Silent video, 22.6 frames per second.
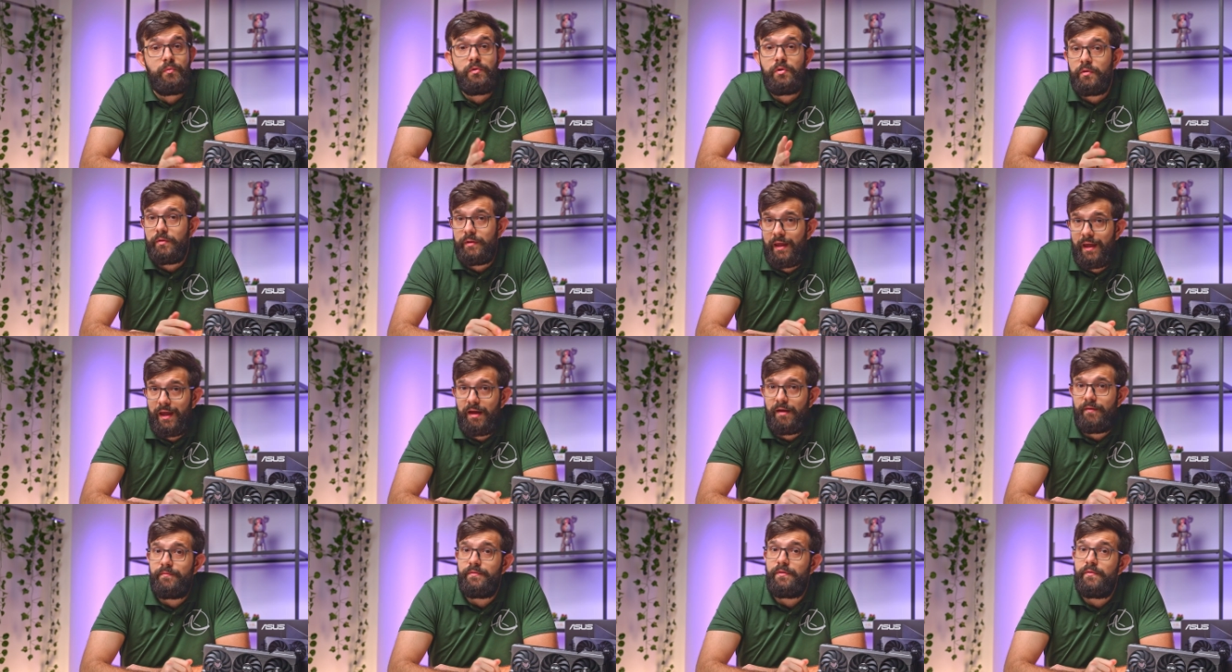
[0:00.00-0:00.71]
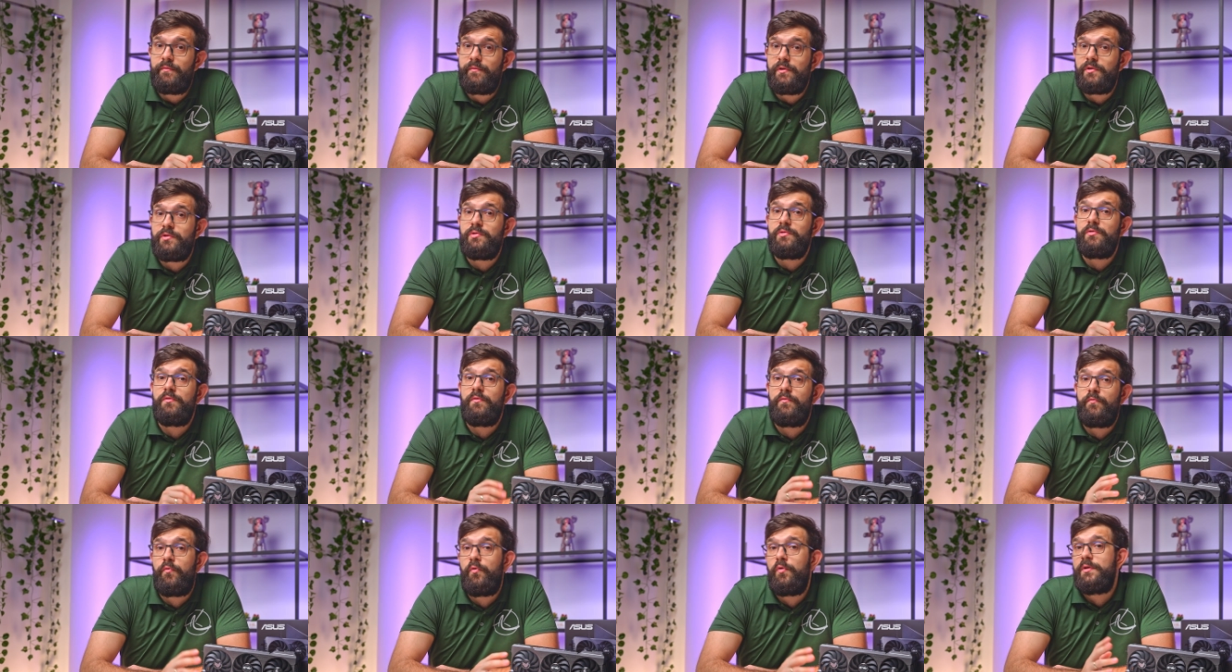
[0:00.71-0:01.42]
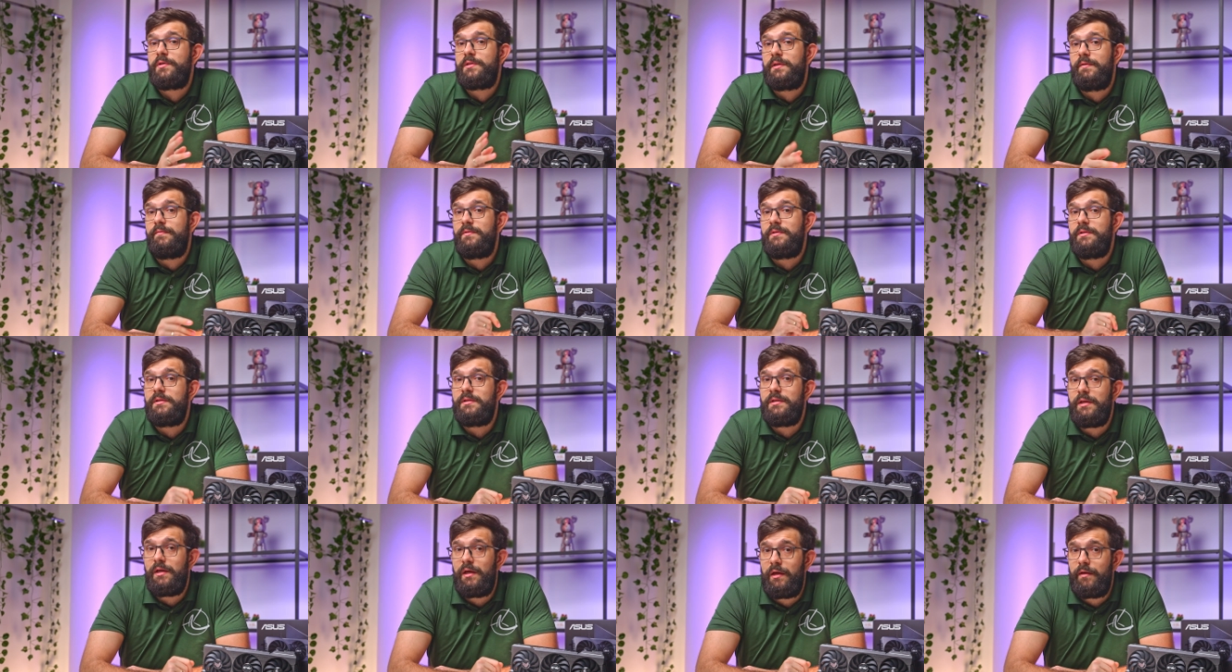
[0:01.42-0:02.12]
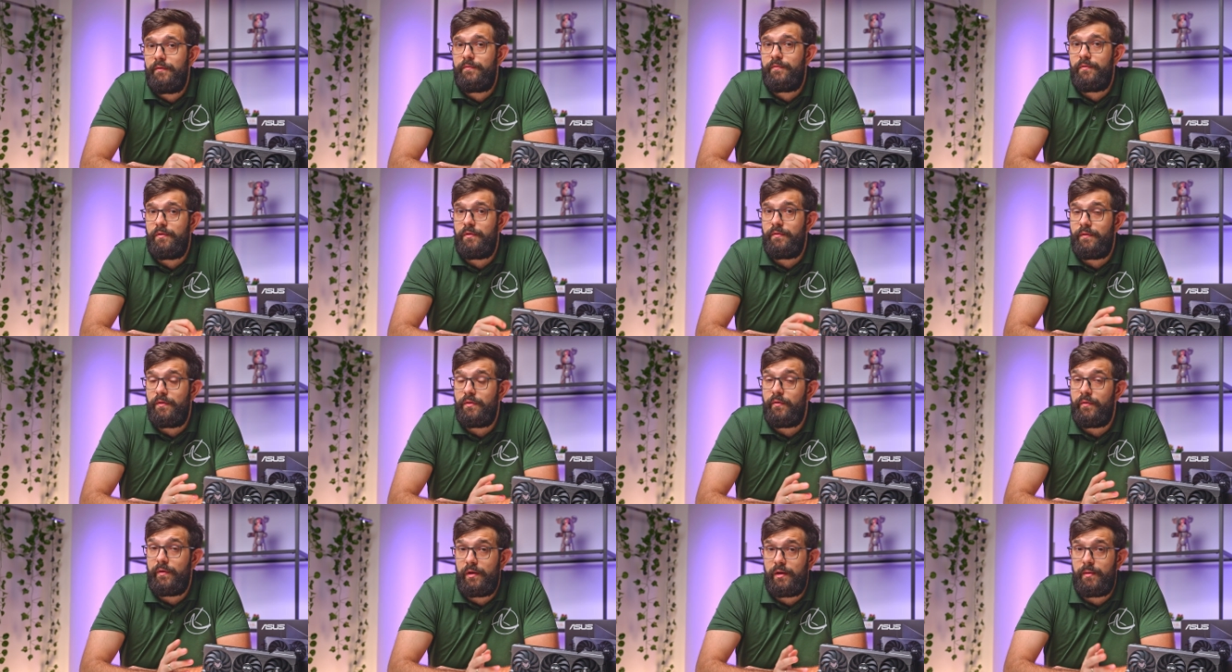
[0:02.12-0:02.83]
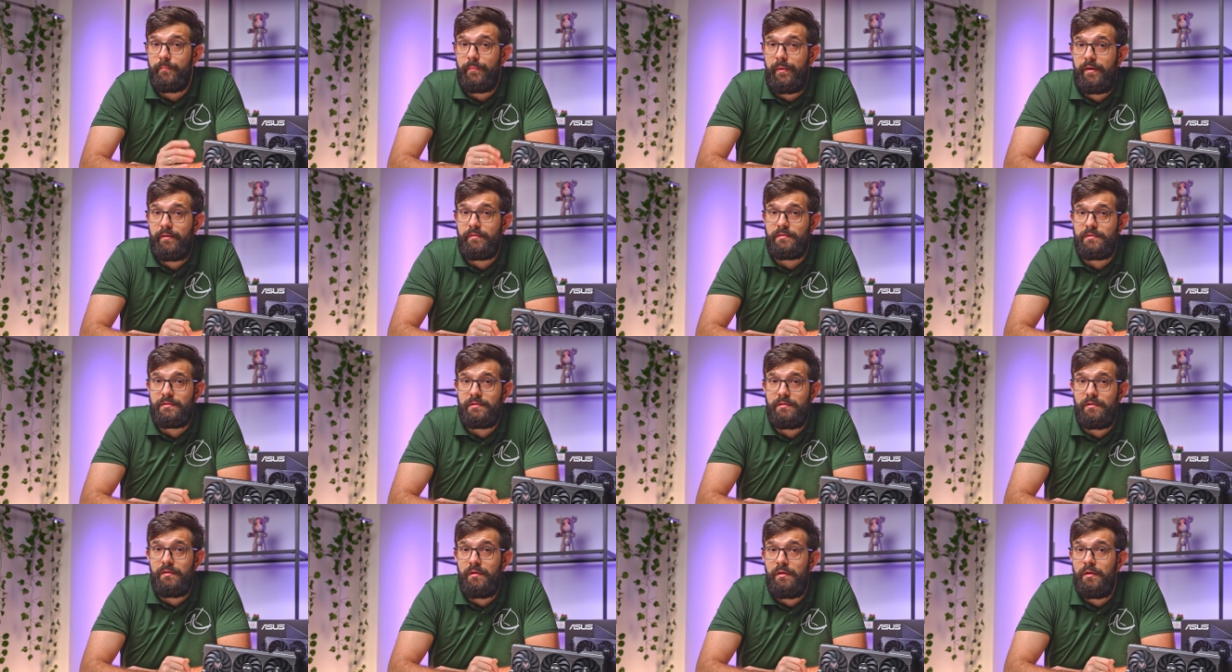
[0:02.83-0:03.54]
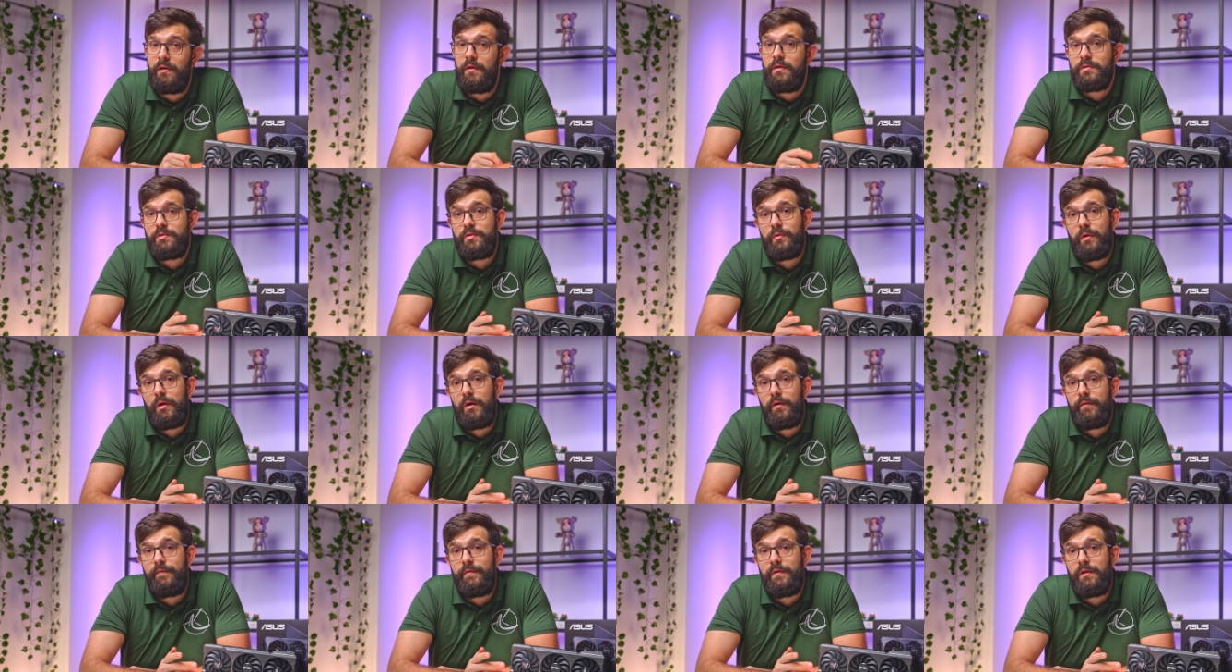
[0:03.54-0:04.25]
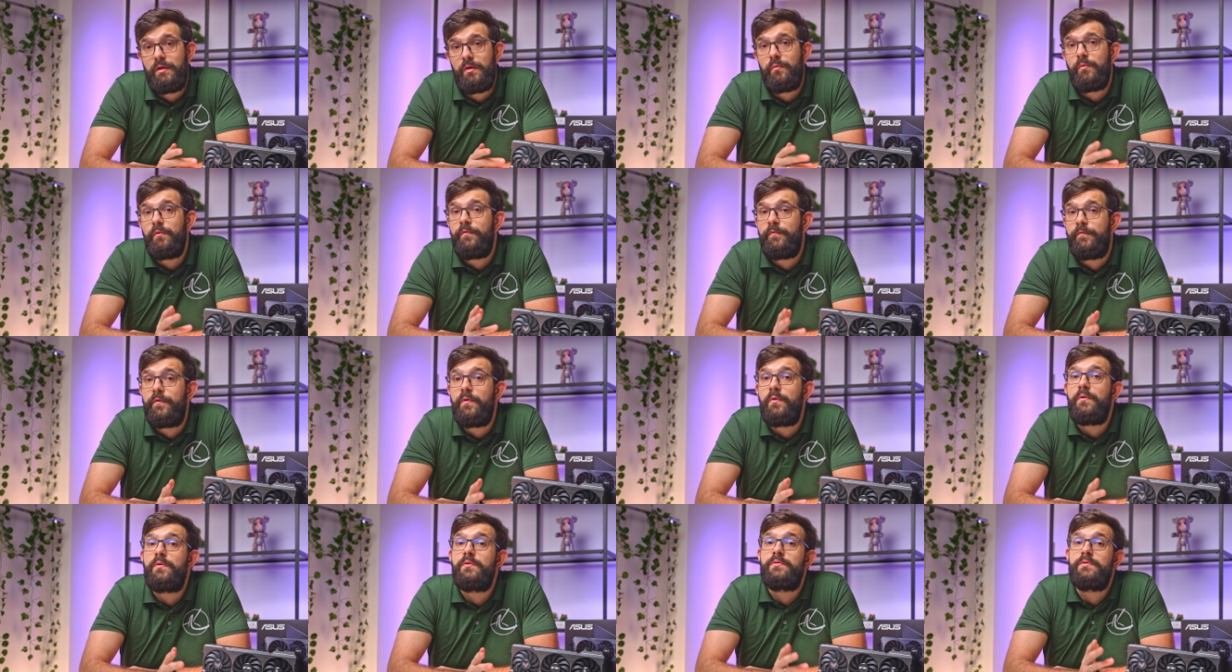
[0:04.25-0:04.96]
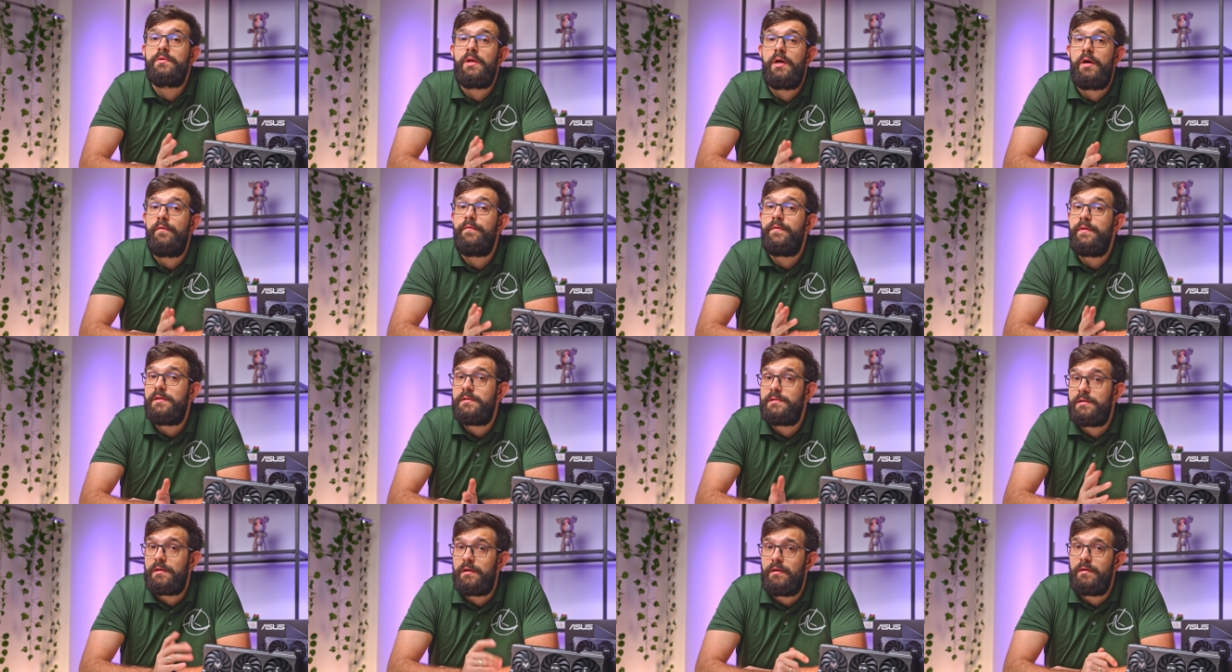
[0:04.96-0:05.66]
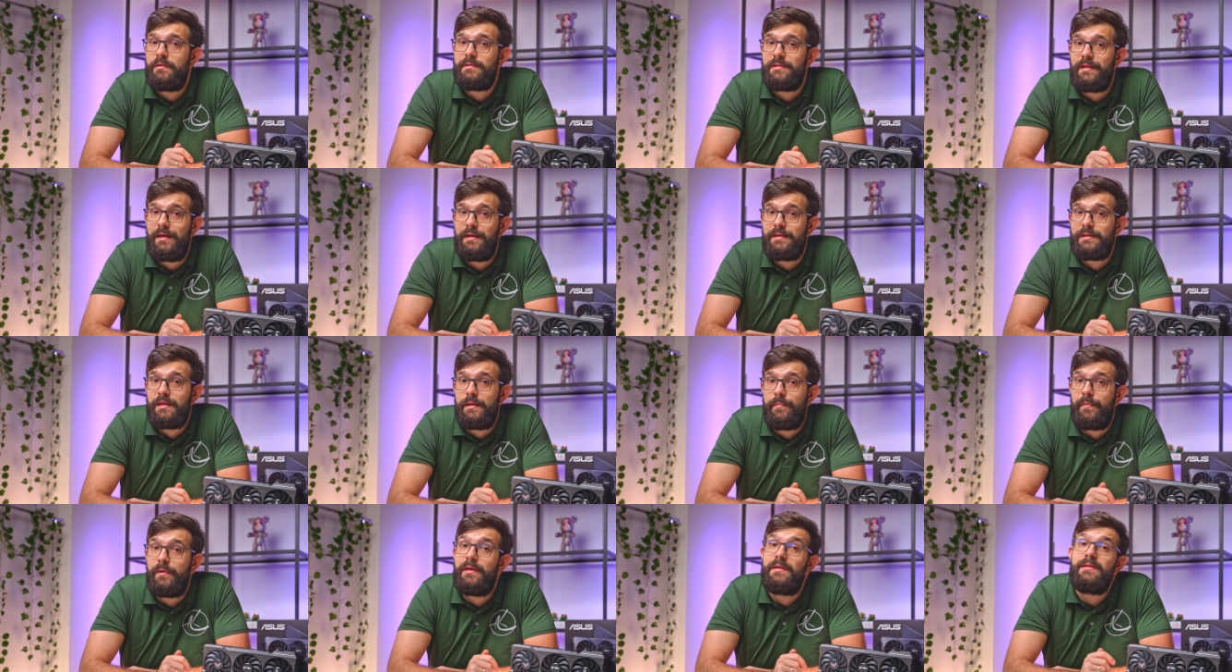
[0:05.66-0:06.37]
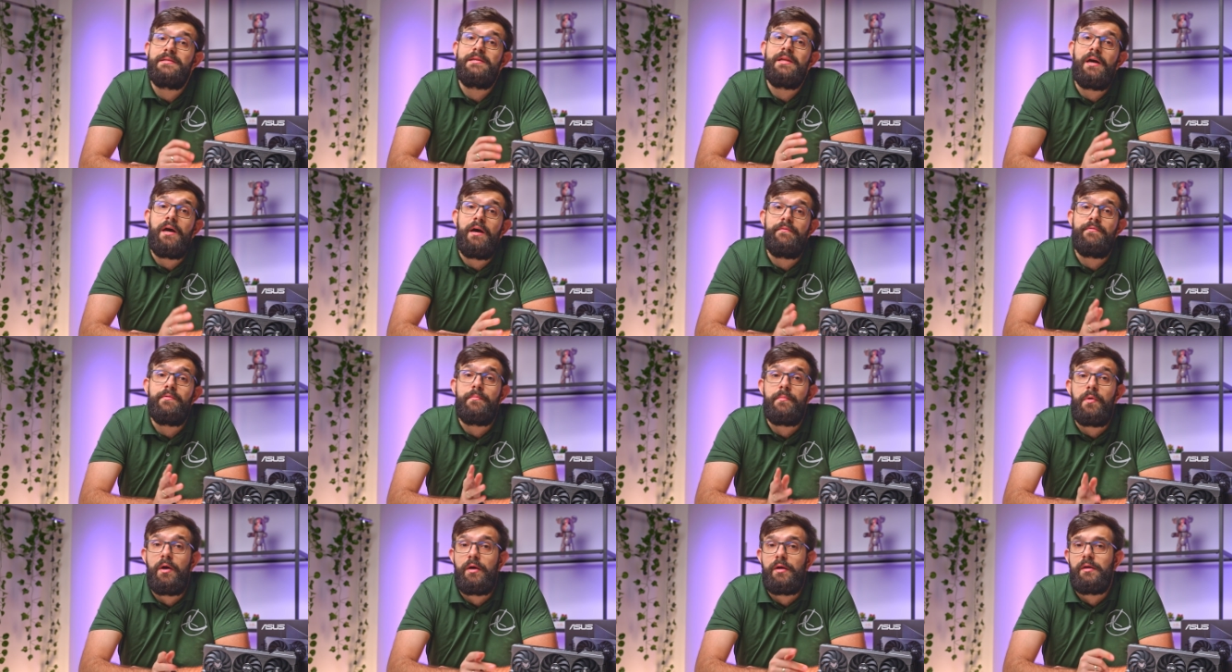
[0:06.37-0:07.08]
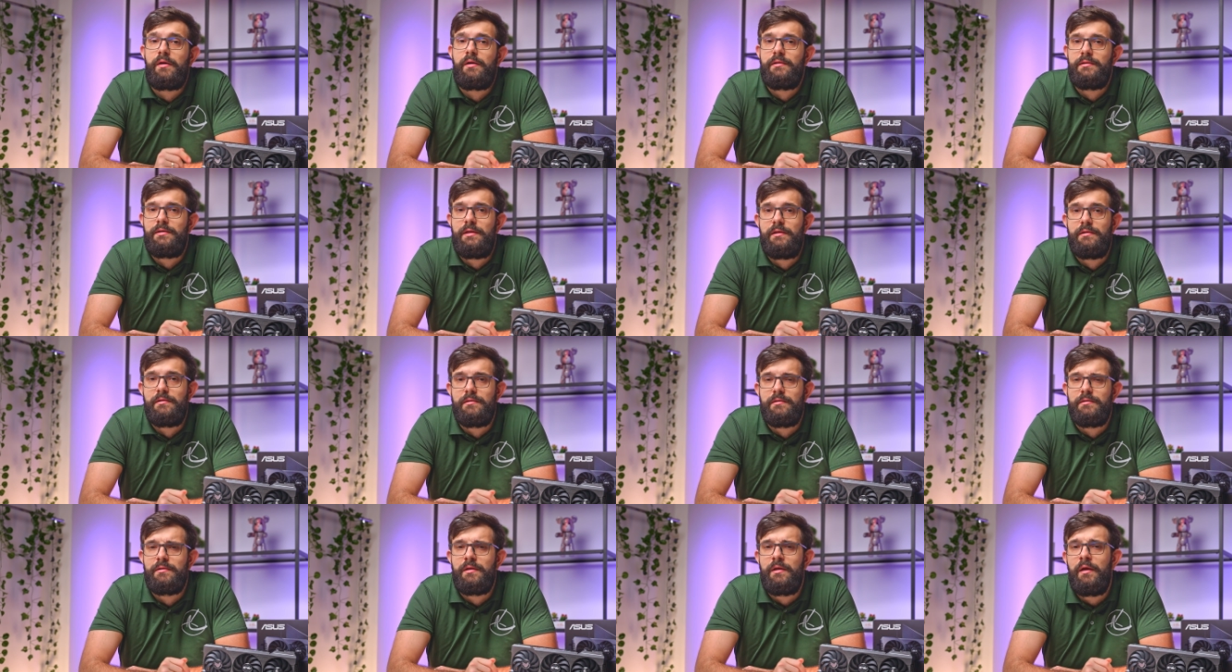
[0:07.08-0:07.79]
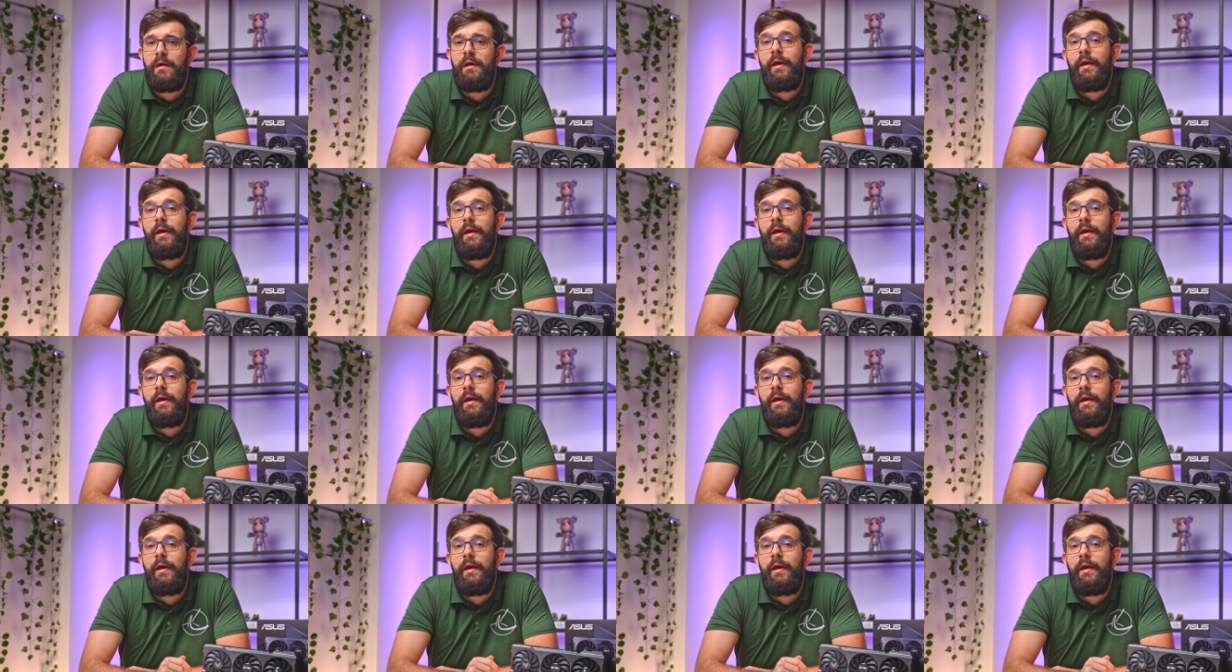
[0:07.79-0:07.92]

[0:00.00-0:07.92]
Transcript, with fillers: we don't have the original 4070 Ti for the direct comparison, so our video will focus on how this card stacks up against the other market contenders,